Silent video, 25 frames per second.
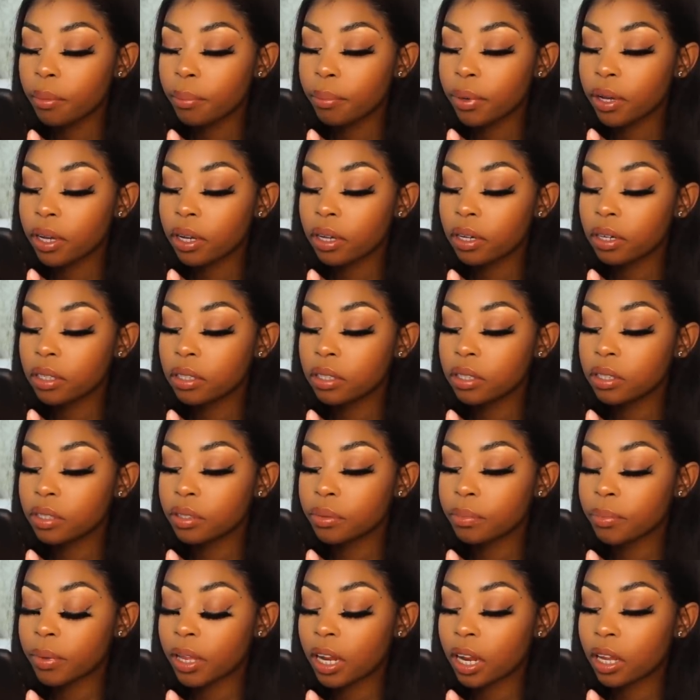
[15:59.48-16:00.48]

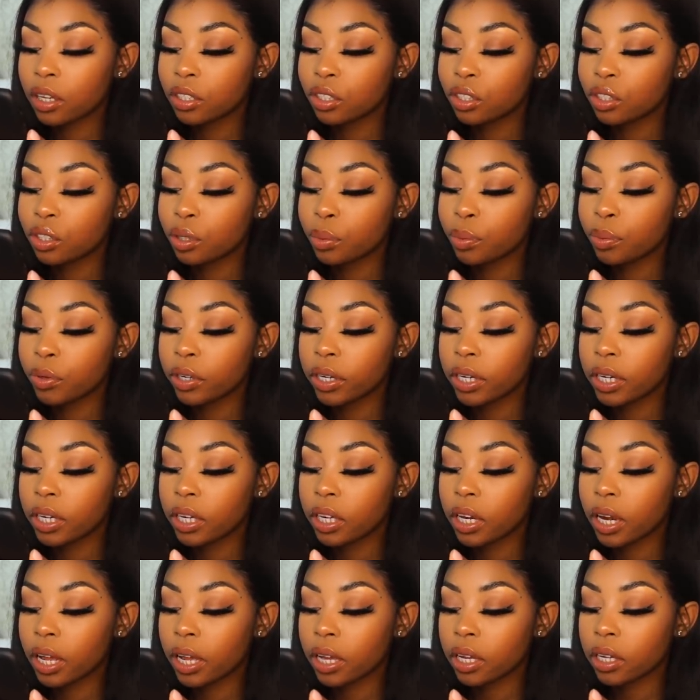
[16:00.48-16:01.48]
Because my lashes are pretty
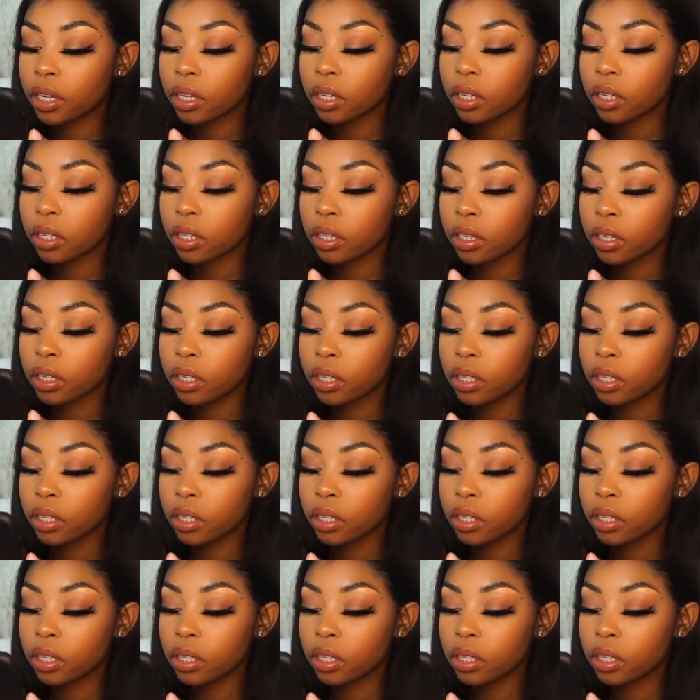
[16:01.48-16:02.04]
like,